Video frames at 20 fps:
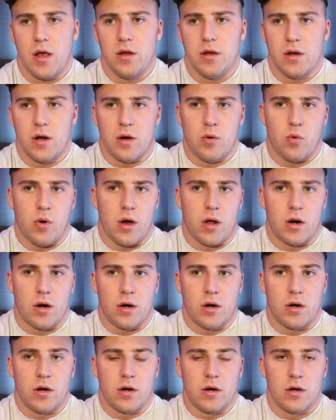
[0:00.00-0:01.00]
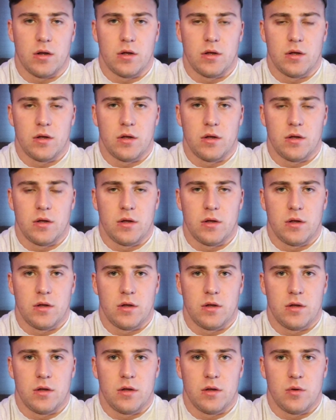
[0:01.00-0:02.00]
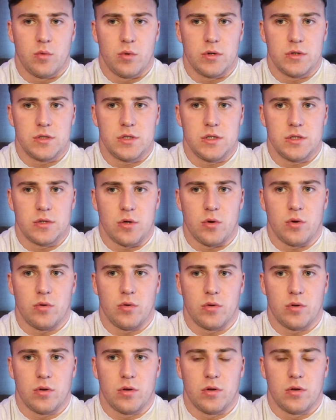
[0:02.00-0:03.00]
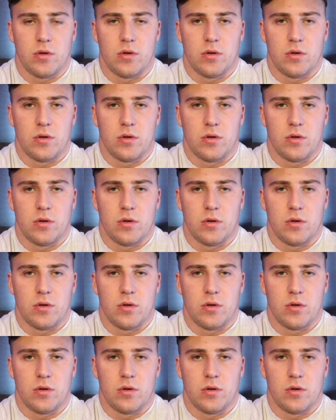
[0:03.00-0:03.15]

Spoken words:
you don't want her when she's old.